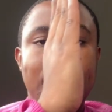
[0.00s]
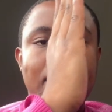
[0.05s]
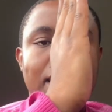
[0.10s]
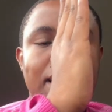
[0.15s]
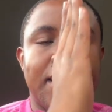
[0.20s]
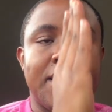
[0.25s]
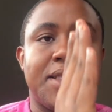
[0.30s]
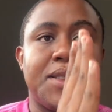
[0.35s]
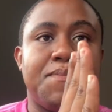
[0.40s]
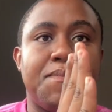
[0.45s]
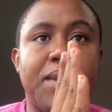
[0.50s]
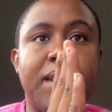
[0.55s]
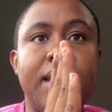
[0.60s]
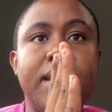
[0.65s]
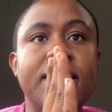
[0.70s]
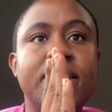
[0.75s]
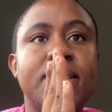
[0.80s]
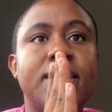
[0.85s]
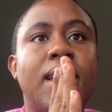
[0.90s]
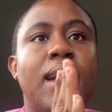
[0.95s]
a
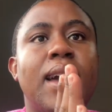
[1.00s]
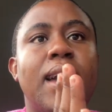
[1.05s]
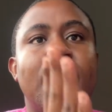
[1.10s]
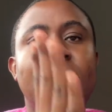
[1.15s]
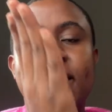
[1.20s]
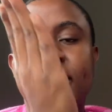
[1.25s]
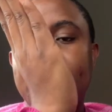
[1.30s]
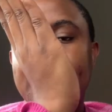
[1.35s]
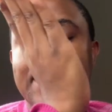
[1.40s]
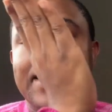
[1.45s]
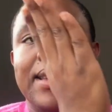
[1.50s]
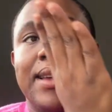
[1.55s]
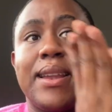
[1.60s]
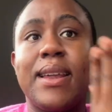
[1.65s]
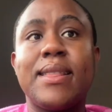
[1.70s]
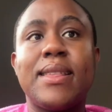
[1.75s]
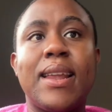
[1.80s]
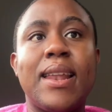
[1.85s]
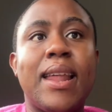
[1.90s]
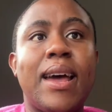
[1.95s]
space and then there's
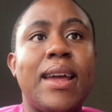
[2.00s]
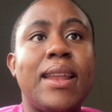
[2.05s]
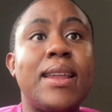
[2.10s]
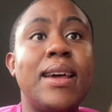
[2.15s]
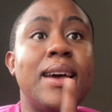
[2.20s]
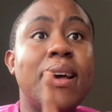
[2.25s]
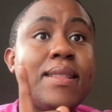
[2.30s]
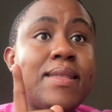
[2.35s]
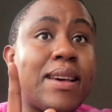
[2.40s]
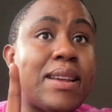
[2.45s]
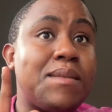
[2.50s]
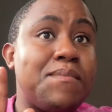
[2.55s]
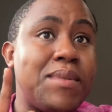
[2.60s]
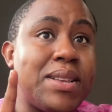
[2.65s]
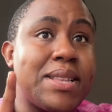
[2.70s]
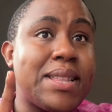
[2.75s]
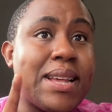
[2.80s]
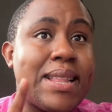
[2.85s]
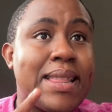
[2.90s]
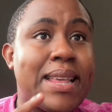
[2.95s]
another line. That means
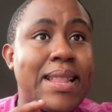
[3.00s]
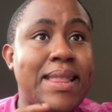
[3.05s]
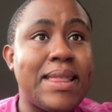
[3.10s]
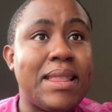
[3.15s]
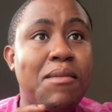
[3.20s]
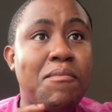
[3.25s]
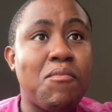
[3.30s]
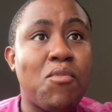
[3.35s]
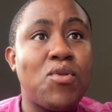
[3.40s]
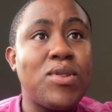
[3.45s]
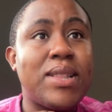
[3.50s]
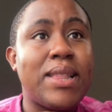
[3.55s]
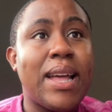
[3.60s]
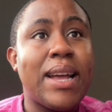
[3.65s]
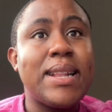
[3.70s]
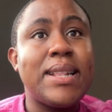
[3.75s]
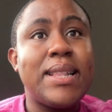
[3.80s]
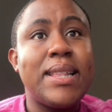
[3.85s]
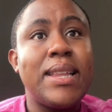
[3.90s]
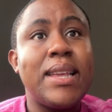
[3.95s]
that that thing most
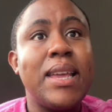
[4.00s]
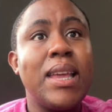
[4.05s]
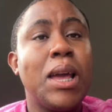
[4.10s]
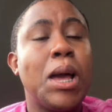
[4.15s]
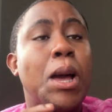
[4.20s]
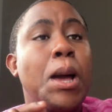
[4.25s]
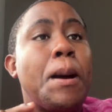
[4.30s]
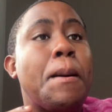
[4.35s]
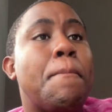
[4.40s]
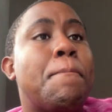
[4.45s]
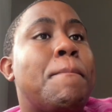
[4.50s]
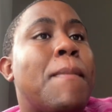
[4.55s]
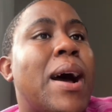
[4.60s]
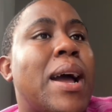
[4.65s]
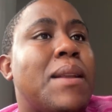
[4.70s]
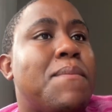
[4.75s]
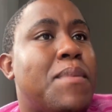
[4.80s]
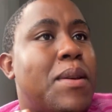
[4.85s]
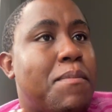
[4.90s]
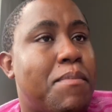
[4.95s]
likely
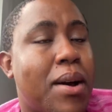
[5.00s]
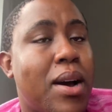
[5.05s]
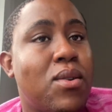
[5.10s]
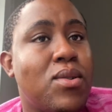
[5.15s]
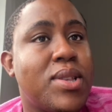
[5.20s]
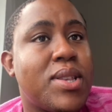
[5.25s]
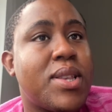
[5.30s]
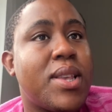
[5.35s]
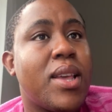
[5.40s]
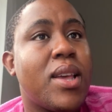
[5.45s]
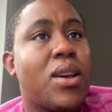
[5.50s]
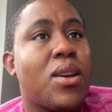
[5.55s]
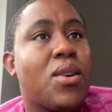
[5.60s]
might be bouncing.